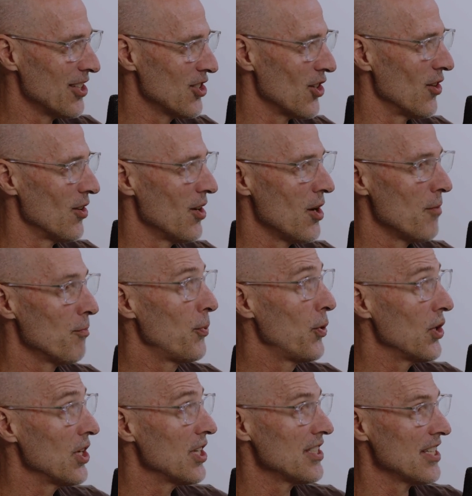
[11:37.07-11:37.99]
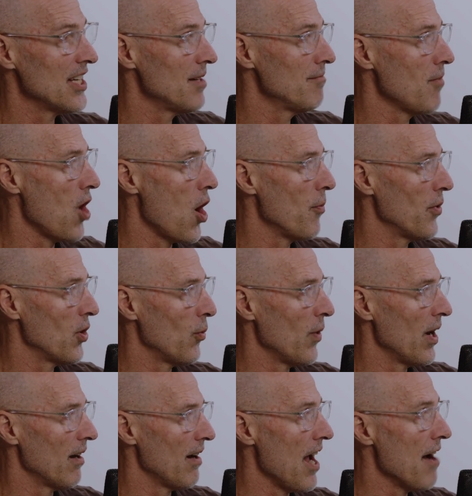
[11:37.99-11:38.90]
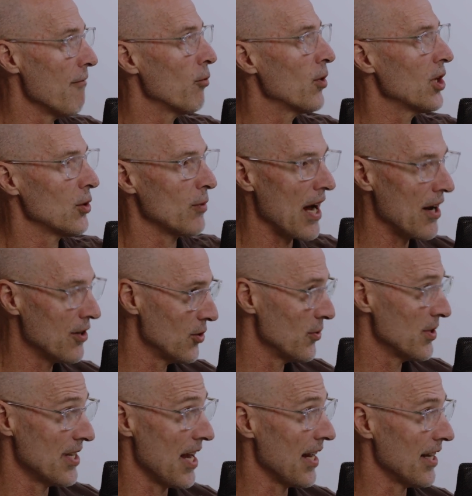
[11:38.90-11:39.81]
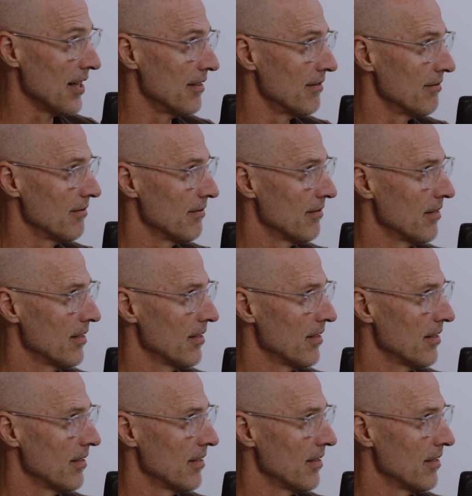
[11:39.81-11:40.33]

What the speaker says: So put us in a moment where everyone around you is negative.